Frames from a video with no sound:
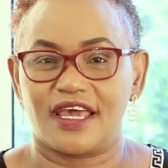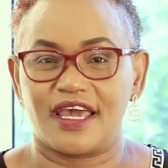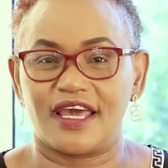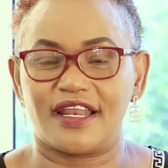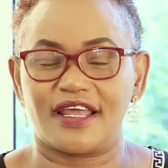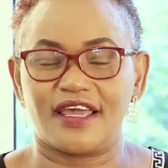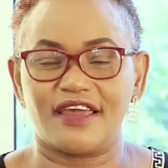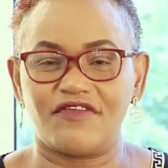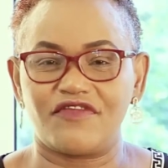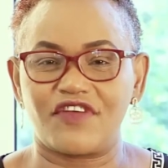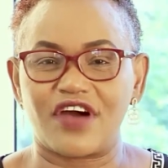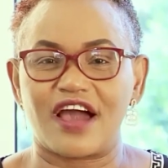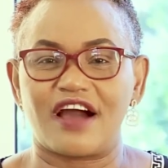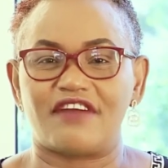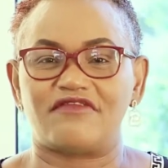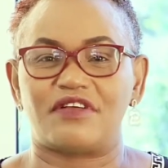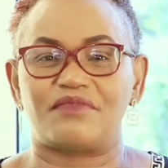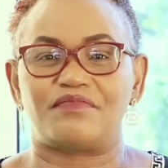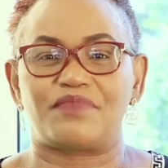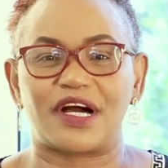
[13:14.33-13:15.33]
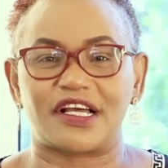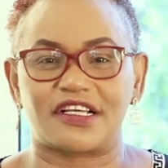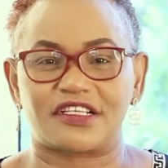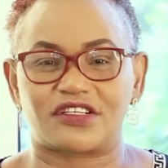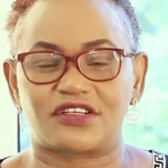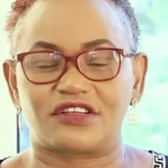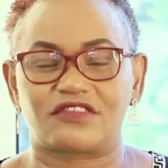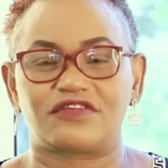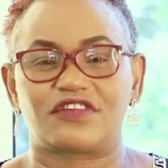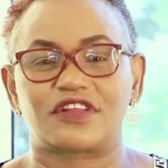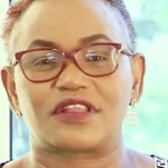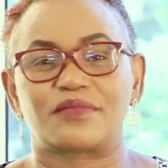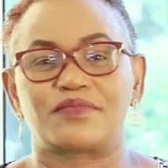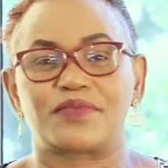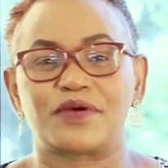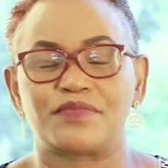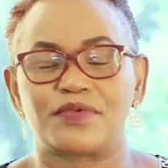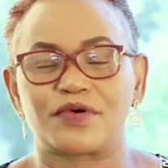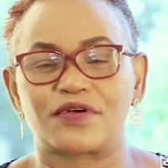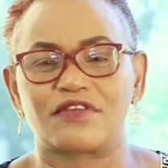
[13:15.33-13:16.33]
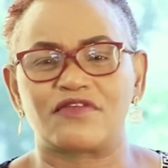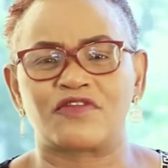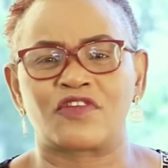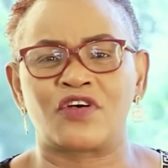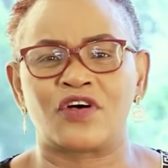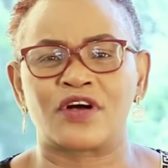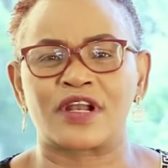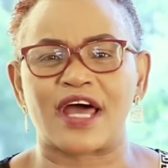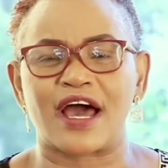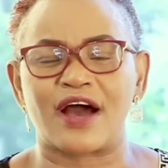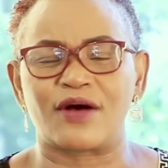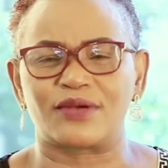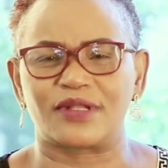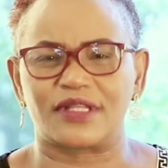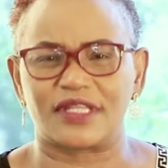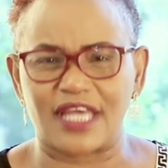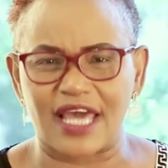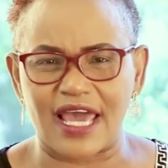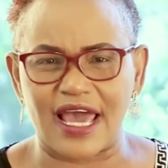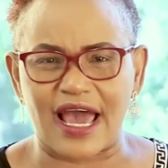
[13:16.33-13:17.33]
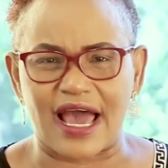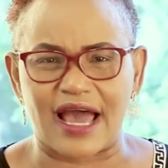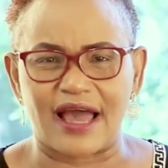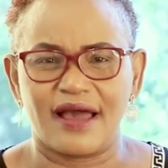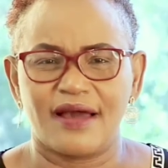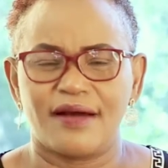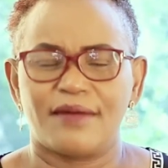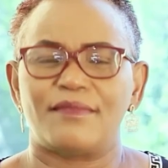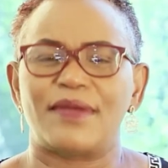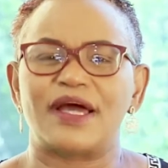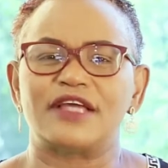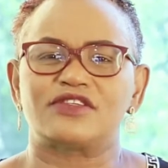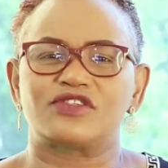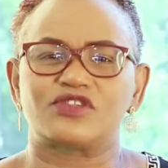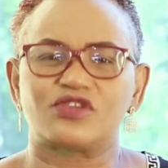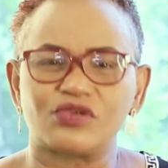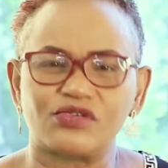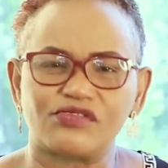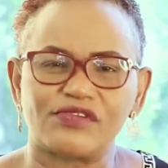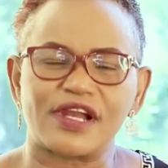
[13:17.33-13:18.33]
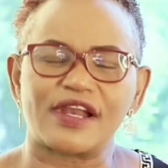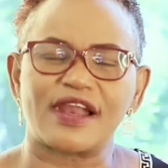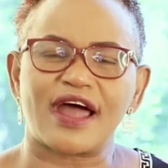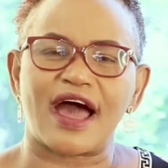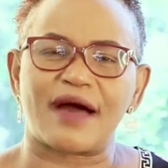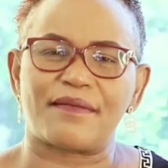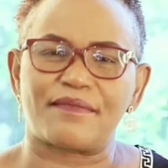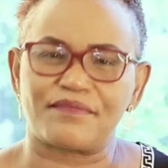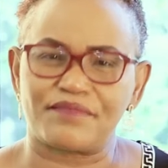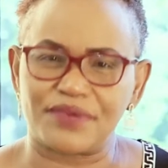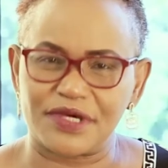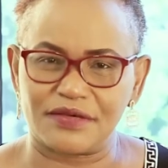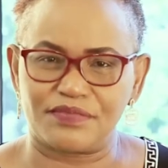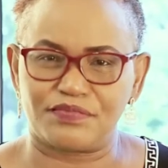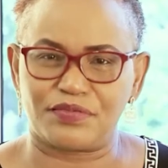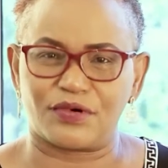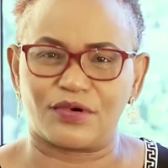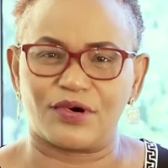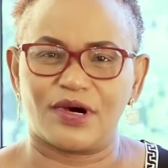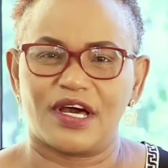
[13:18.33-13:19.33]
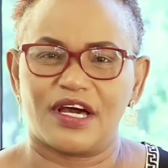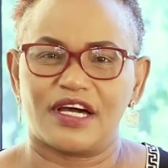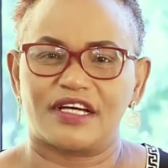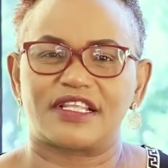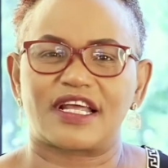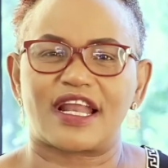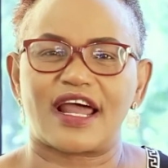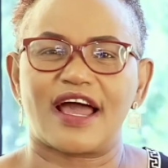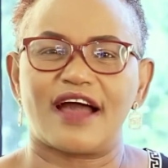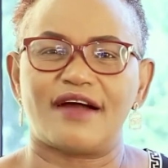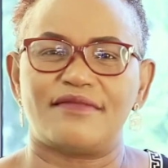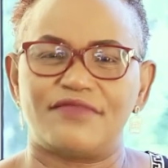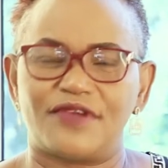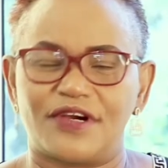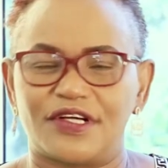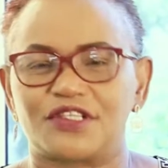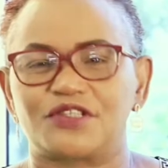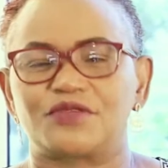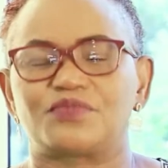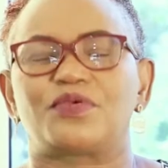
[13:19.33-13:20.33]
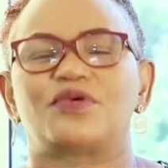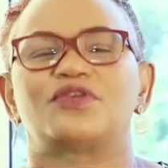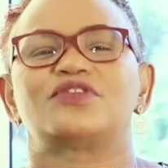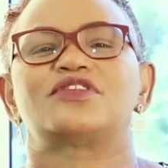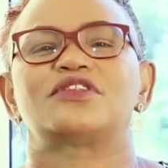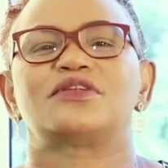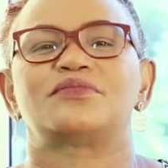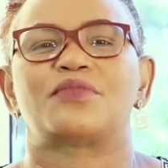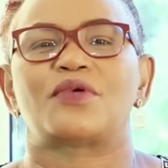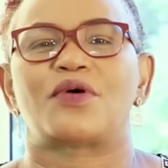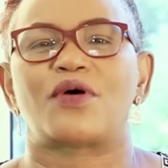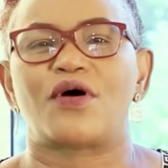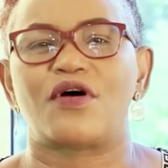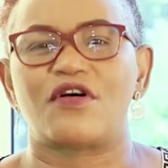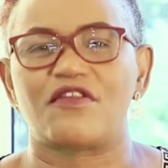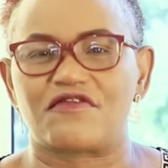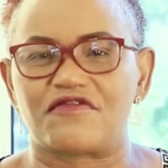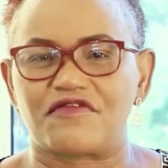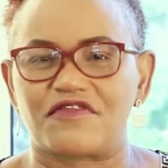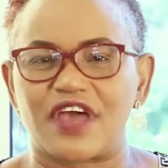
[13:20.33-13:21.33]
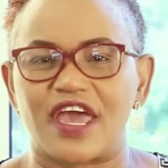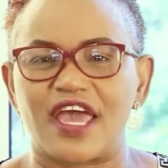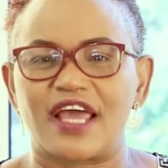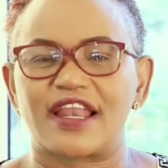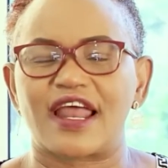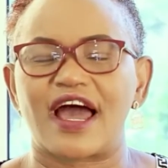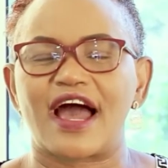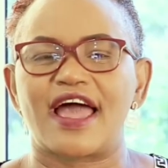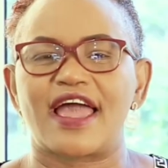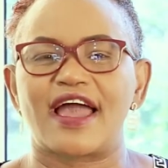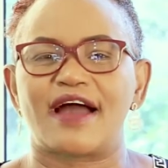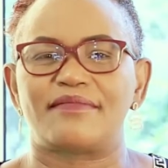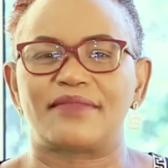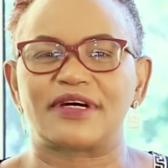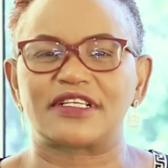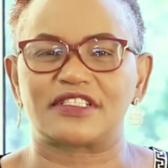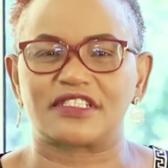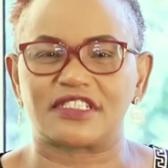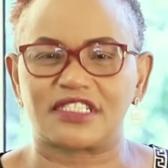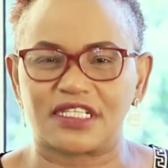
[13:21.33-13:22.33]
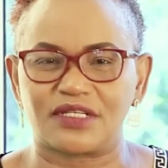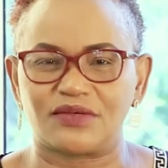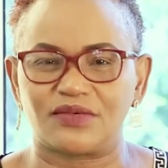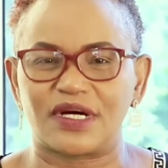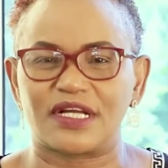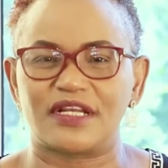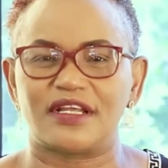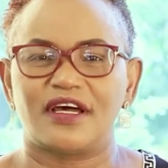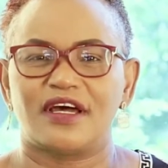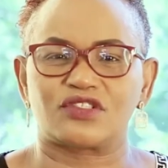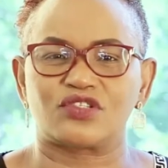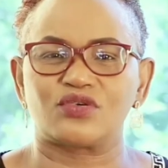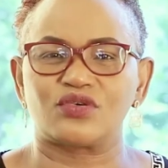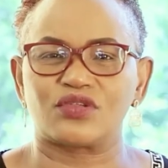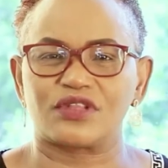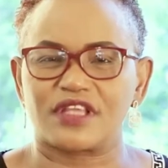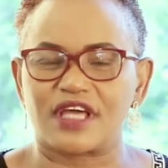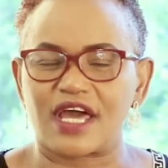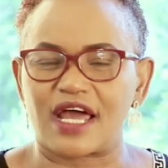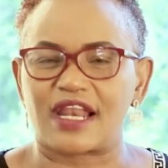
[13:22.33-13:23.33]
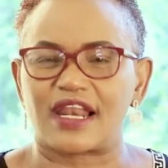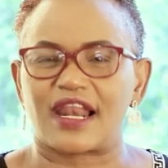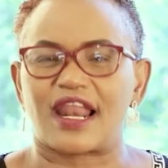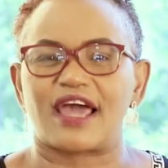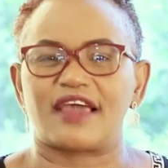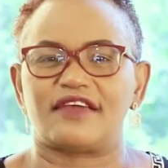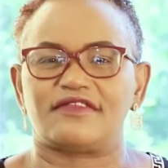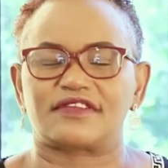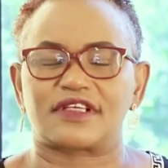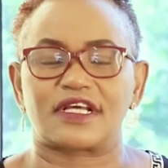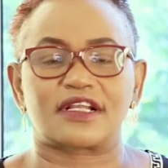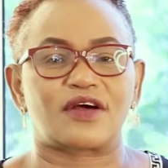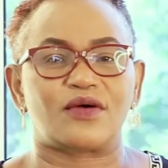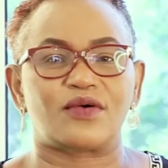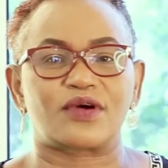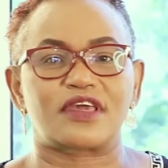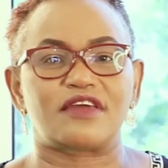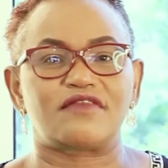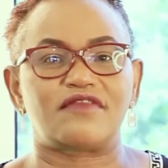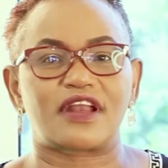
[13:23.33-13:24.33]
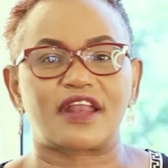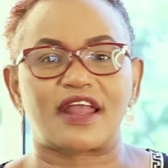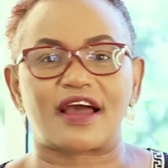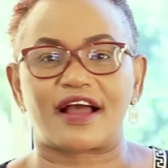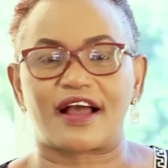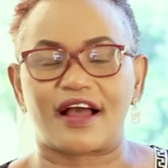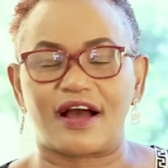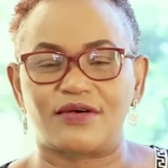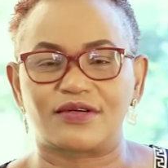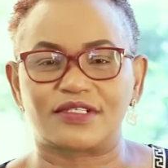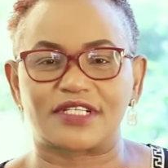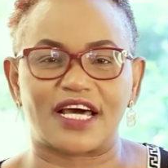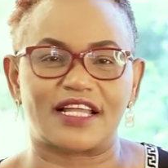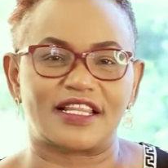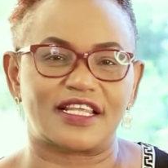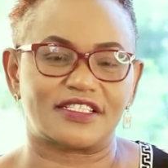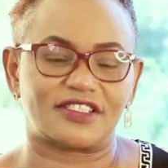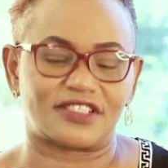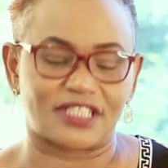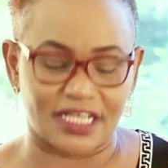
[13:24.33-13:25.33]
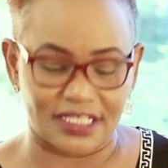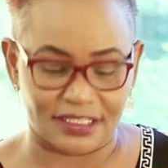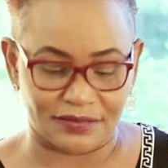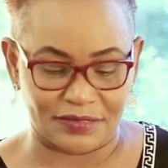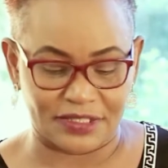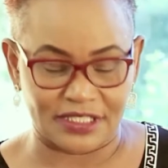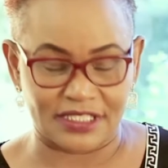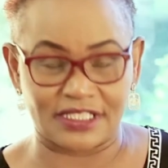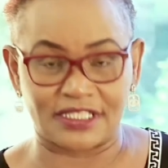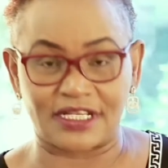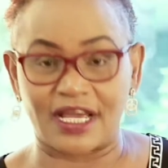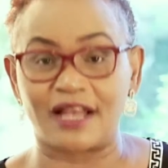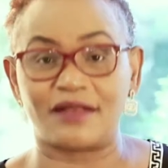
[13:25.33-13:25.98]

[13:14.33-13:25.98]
And if I have a passion for the people of God out there, my children are people that I am responsible of, and I am a steward to their lives, and I'll give an account at the judgment seat.